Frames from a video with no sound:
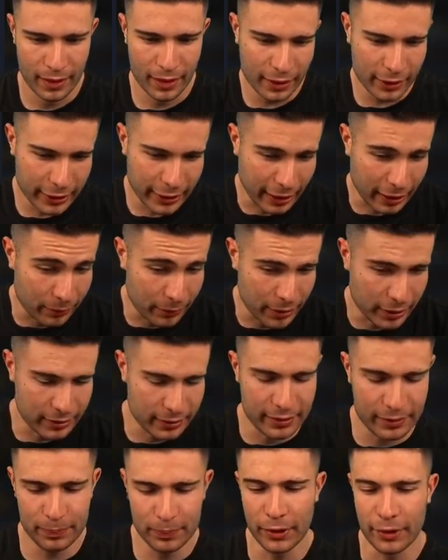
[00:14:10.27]
Okay, I mean,
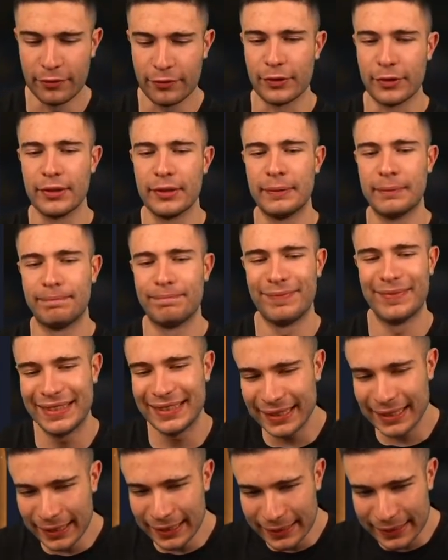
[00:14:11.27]
it's profit. It's
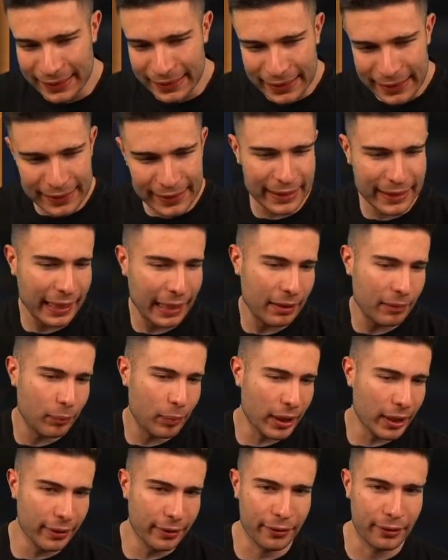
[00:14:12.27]
still a 60k
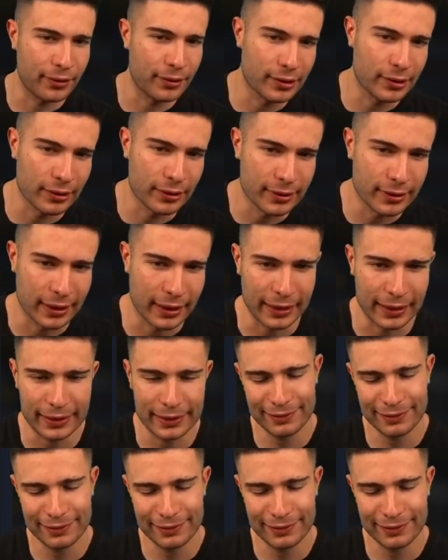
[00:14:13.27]
buy, though. So, it's like...